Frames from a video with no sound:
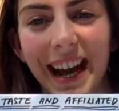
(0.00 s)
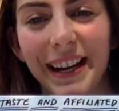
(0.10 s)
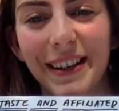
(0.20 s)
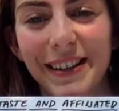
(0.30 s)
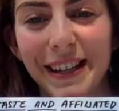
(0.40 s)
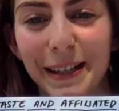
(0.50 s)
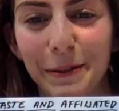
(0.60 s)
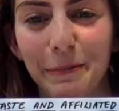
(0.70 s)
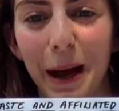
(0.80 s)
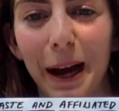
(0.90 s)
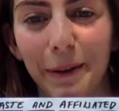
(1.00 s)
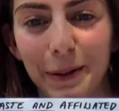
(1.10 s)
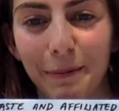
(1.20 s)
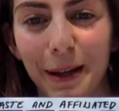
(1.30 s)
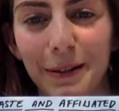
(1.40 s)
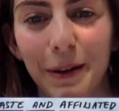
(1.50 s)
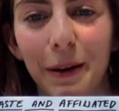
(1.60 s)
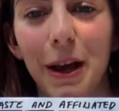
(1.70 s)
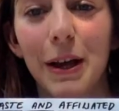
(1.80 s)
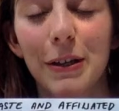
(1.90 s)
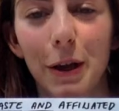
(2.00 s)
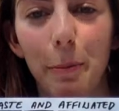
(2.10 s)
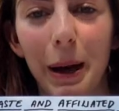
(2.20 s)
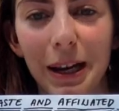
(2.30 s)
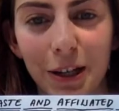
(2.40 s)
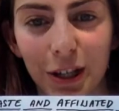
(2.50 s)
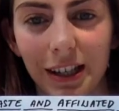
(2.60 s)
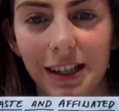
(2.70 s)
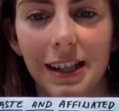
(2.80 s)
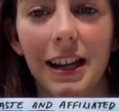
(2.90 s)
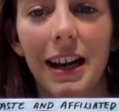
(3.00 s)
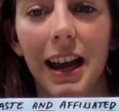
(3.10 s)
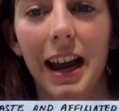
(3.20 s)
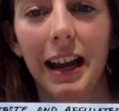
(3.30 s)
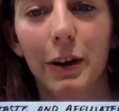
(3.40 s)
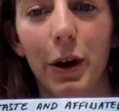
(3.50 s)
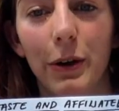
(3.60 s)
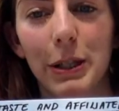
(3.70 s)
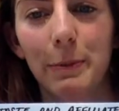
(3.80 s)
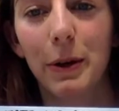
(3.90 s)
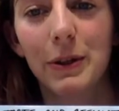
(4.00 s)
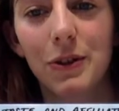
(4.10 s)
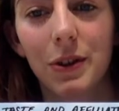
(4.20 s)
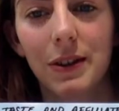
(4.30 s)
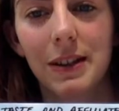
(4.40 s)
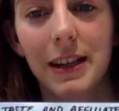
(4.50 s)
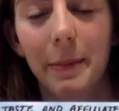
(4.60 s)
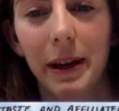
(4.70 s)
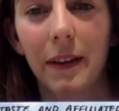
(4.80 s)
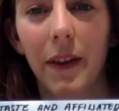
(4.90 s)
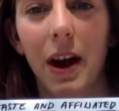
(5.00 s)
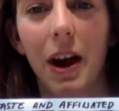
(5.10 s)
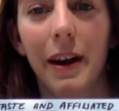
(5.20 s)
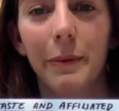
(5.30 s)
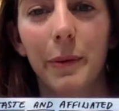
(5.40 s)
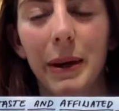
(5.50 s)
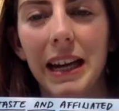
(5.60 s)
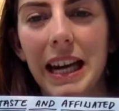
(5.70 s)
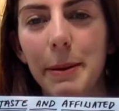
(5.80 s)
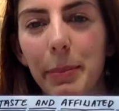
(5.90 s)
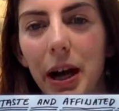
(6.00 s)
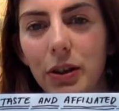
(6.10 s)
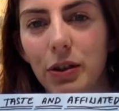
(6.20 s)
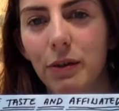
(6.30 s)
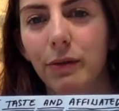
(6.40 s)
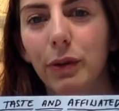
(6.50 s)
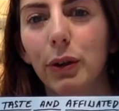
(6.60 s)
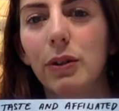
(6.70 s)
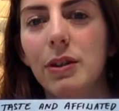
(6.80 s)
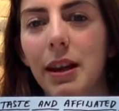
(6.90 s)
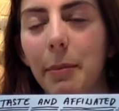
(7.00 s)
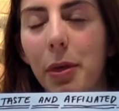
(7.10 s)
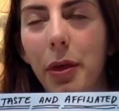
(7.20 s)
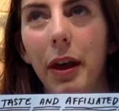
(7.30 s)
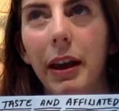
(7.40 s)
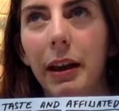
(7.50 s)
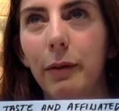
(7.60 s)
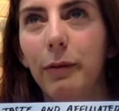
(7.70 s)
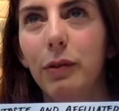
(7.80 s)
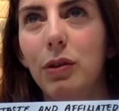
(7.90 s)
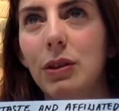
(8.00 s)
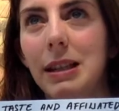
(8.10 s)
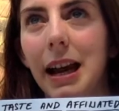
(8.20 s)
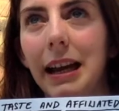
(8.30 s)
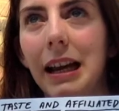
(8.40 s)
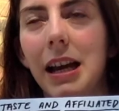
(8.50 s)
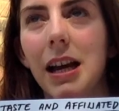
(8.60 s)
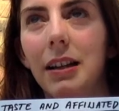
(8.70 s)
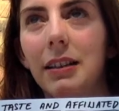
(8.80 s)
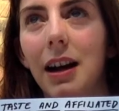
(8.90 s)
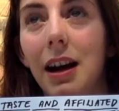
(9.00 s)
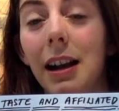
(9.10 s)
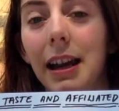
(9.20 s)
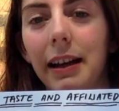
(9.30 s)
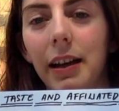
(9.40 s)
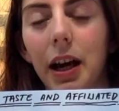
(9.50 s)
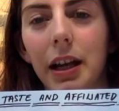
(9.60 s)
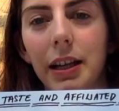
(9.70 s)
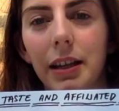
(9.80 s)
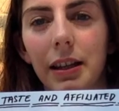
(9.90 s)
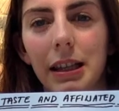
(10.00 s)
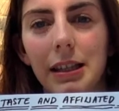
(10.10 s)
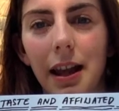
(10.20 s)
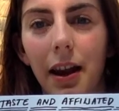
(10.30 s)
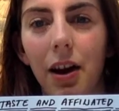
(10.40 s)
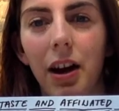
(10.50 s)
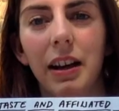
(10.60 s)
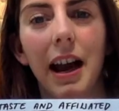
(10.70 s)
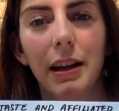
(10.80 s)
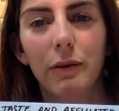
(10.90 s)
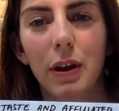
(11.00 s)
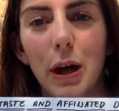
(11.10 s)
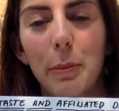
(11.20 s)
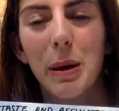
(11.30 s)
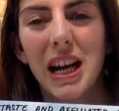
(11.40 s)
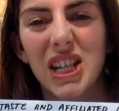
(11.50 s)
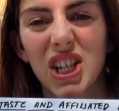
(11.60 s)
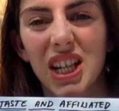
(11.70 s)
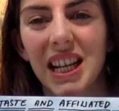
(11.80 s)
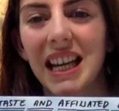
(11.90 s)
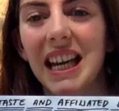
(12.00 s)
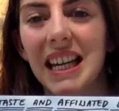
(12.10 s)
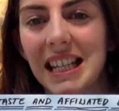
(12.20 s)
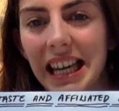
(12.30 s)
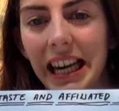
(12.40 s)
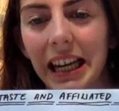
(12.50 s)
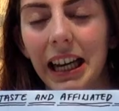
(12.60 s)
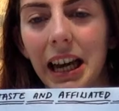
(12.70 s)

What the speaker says: I can't see, it's all backwards on my screen. So pungent, it corresponds to the stomach and the heart. And when we eat pungent foods, and I'm thinking of foods like garlic and onions that are kind of pungent and heating,